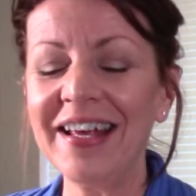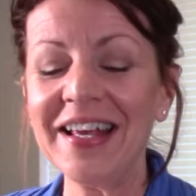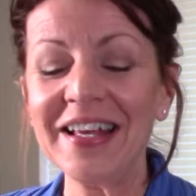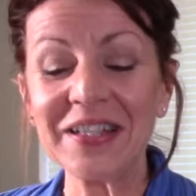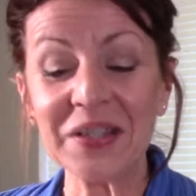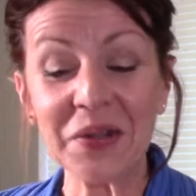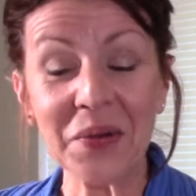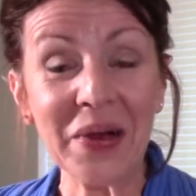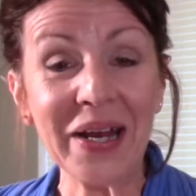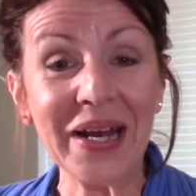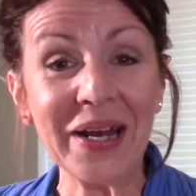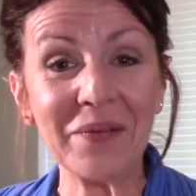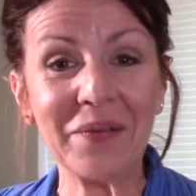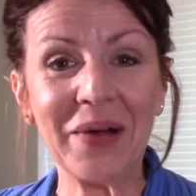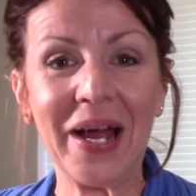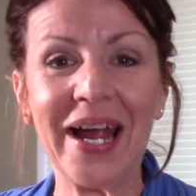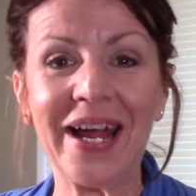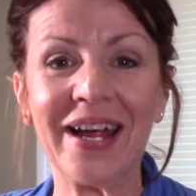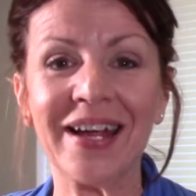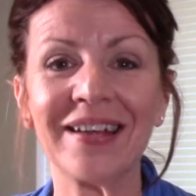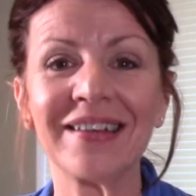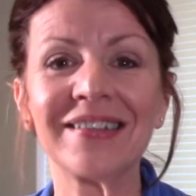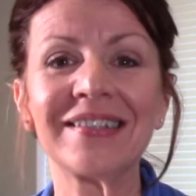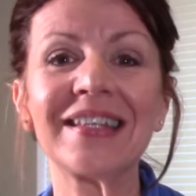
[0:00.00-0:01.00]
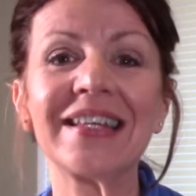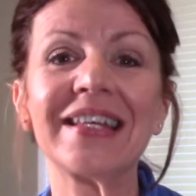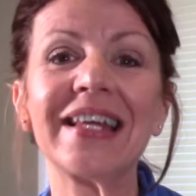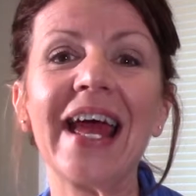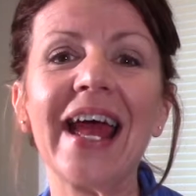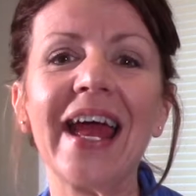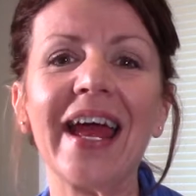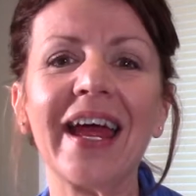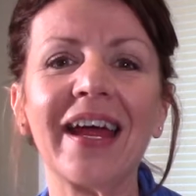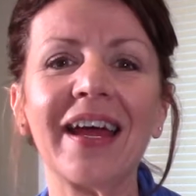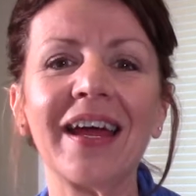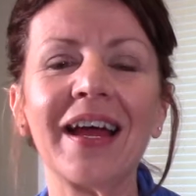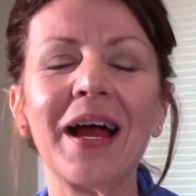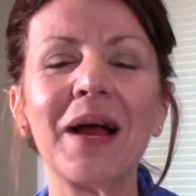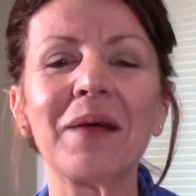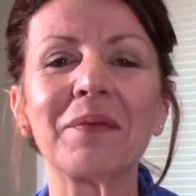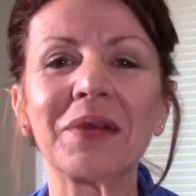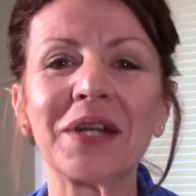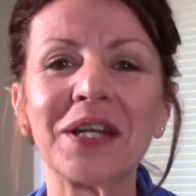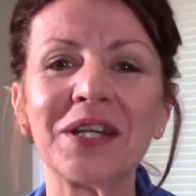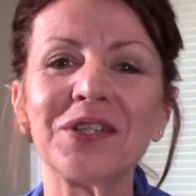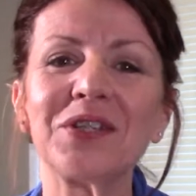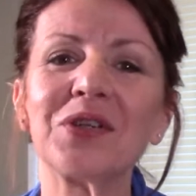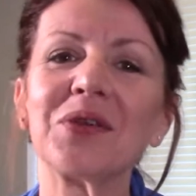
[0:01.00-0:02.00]
So anyway, today I'm
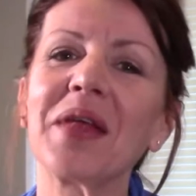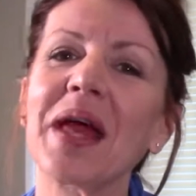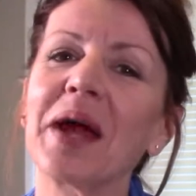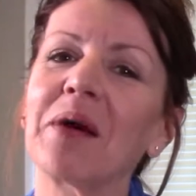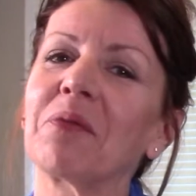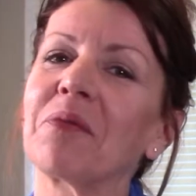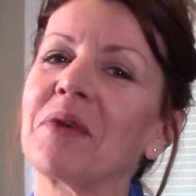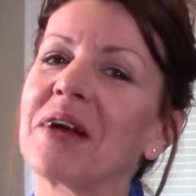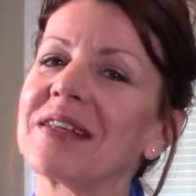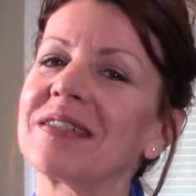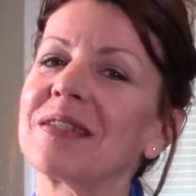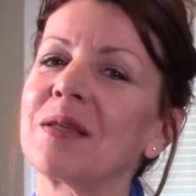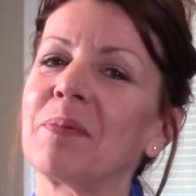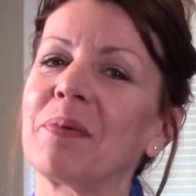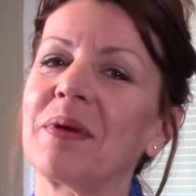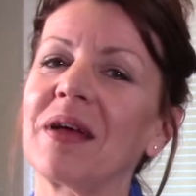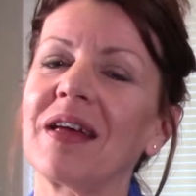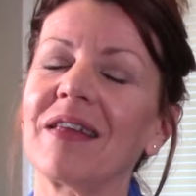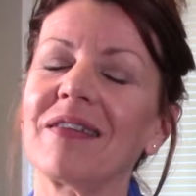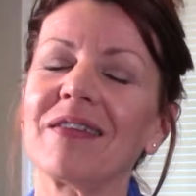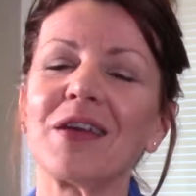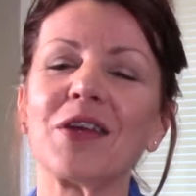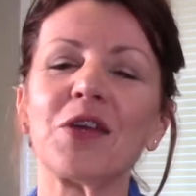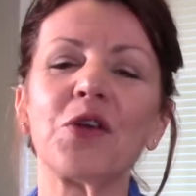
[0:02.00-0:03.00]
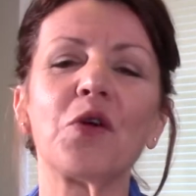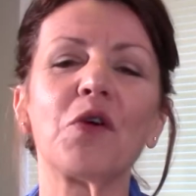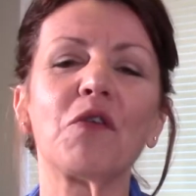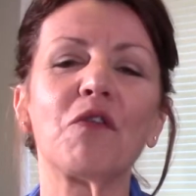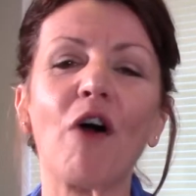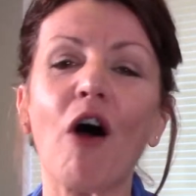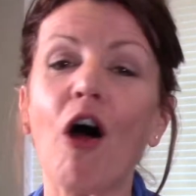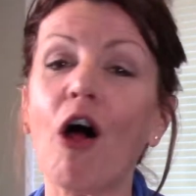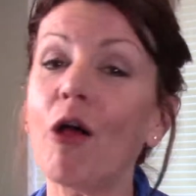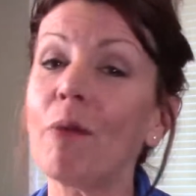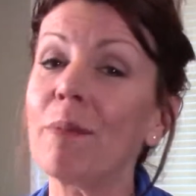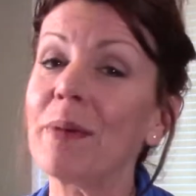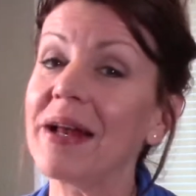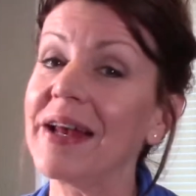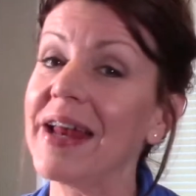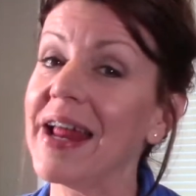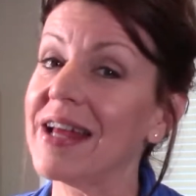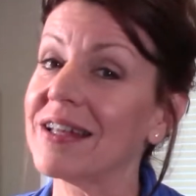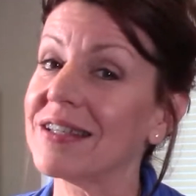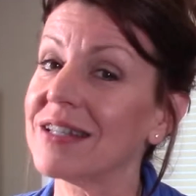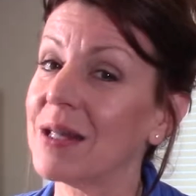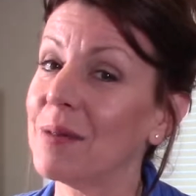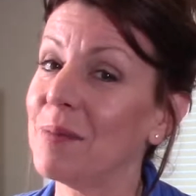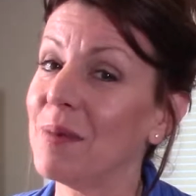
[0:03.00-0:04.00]
going to do that recipe that you have all been
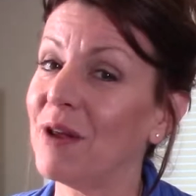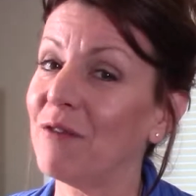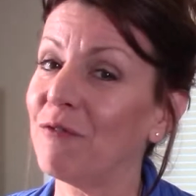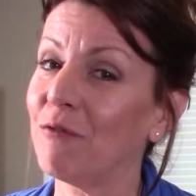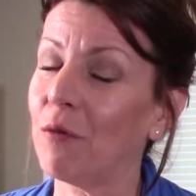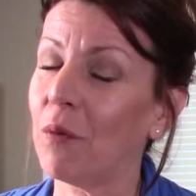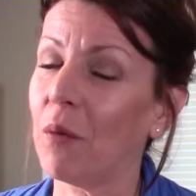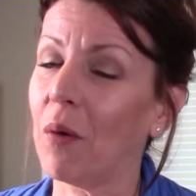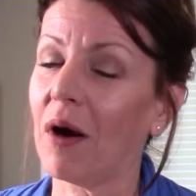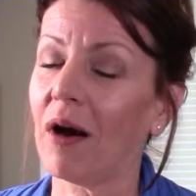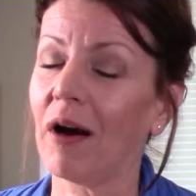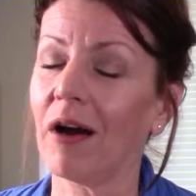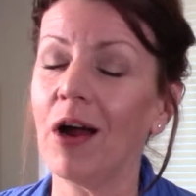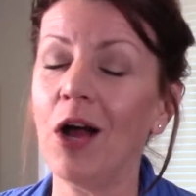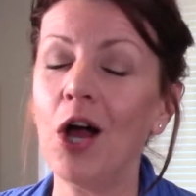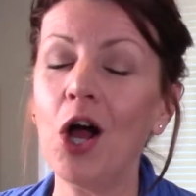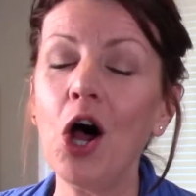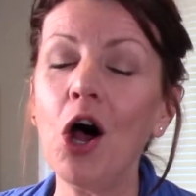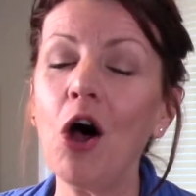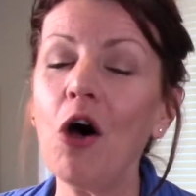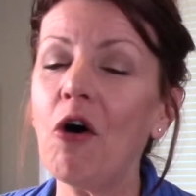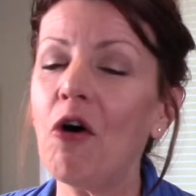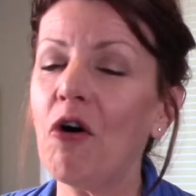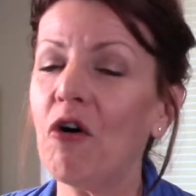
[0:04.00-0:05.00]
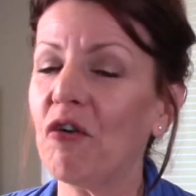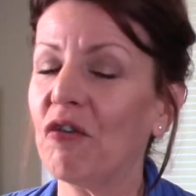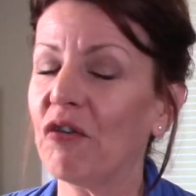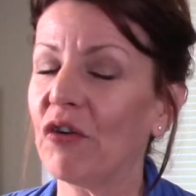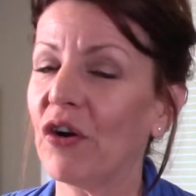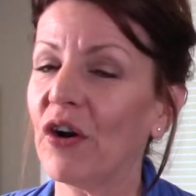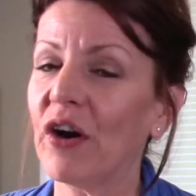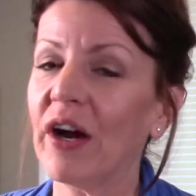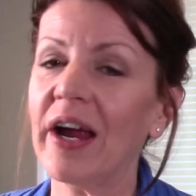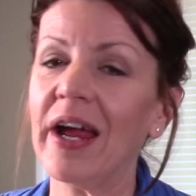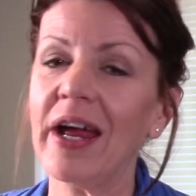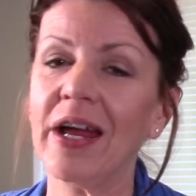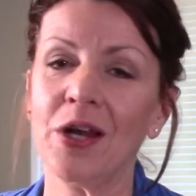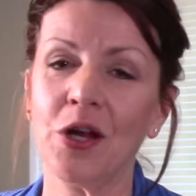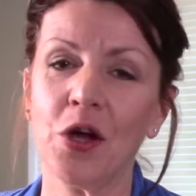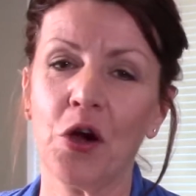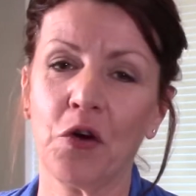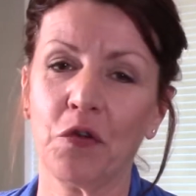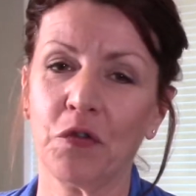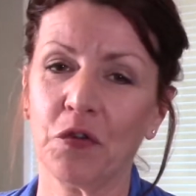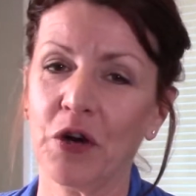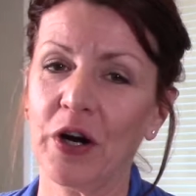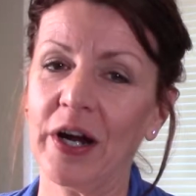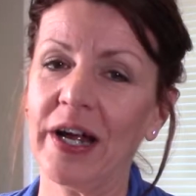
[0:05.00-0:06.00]
asking me for over and
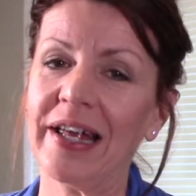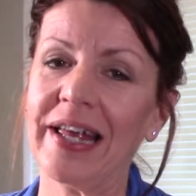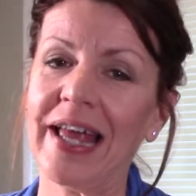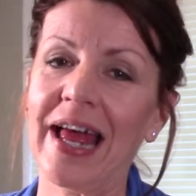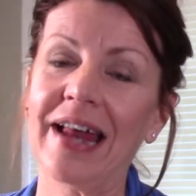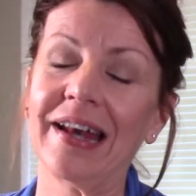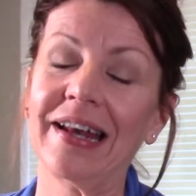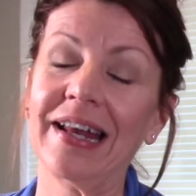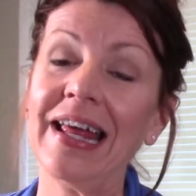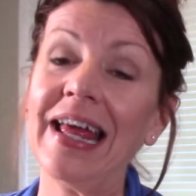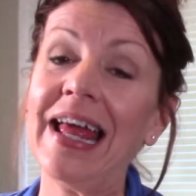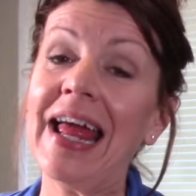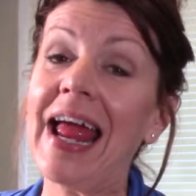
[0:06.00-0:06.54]
over again.